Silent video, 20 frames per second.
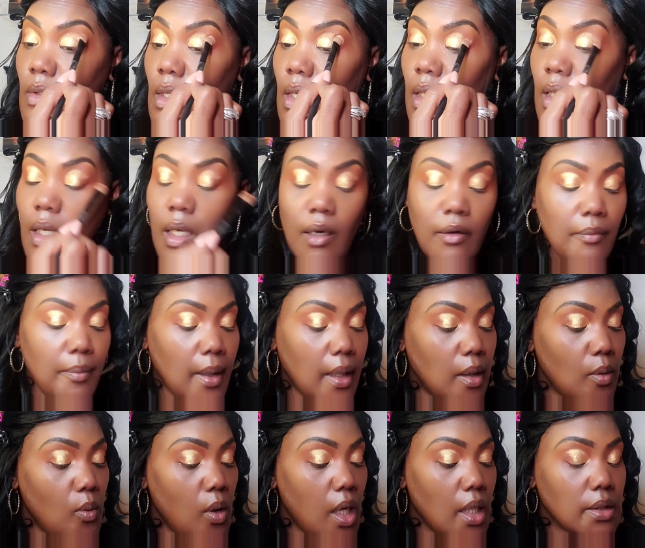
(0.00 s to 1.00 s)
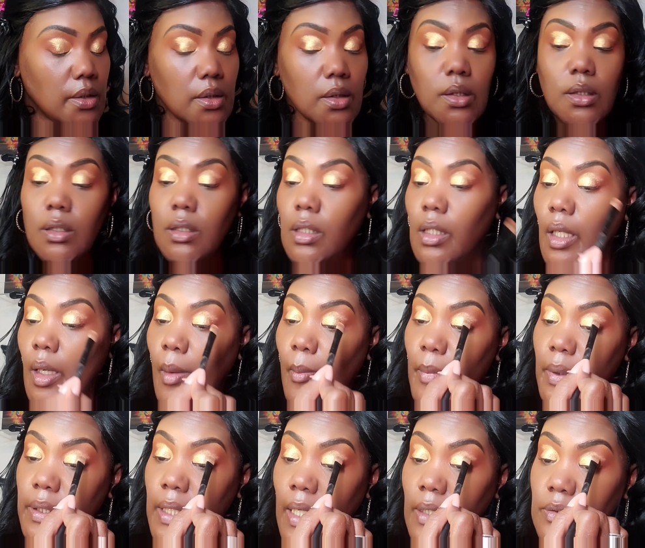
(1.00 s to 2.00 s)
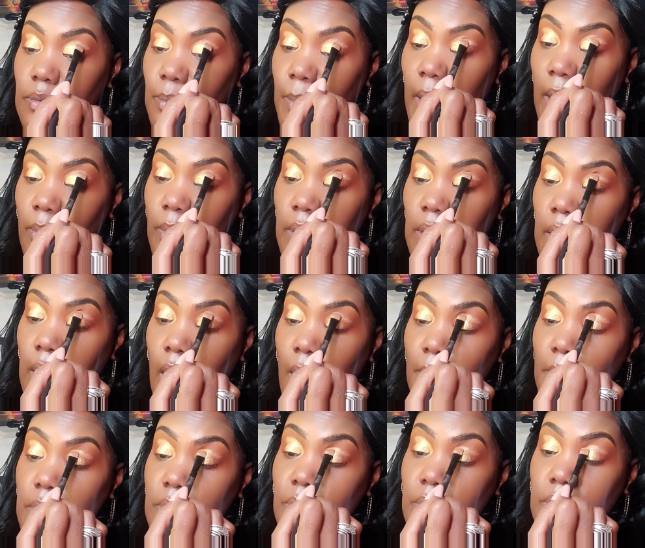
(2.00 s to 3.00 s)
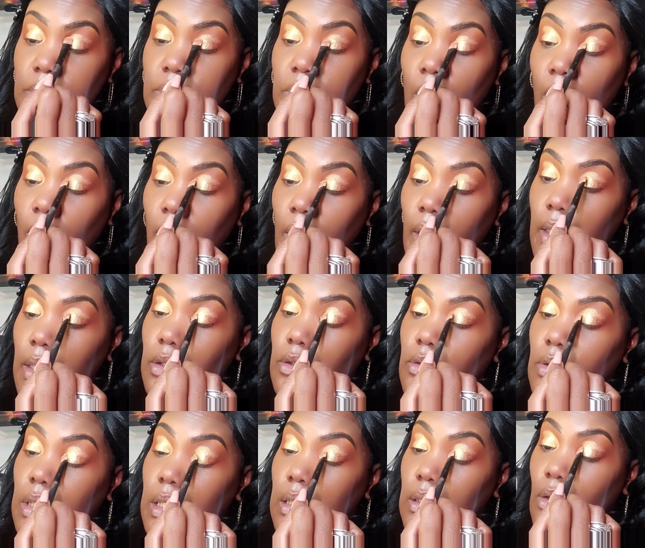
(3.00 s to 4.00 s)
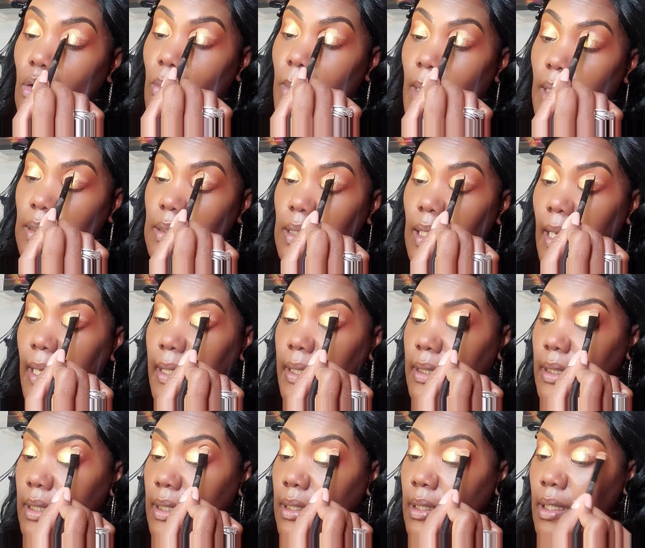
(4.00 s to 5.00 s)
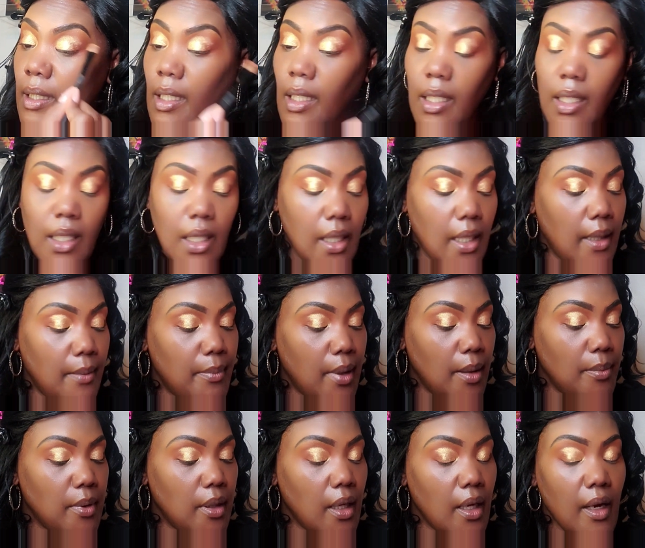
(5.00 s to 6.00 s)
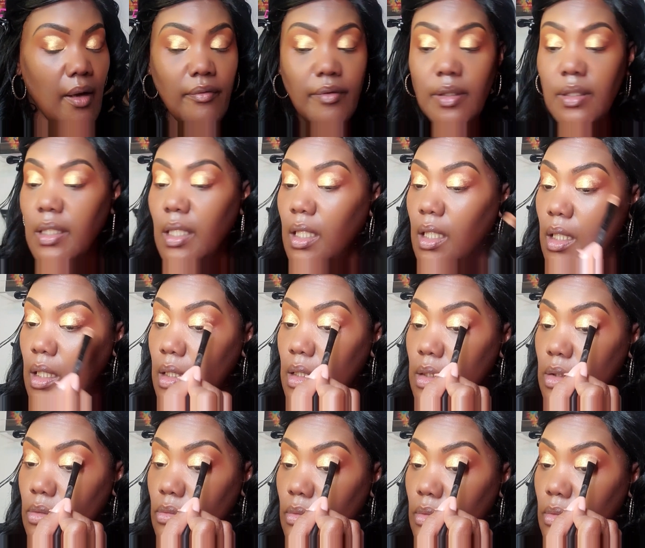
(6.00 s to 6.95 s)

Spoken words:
and everybody watched it. But that's back when the cameras was dark and you didn't know about lighting. And baby, everything,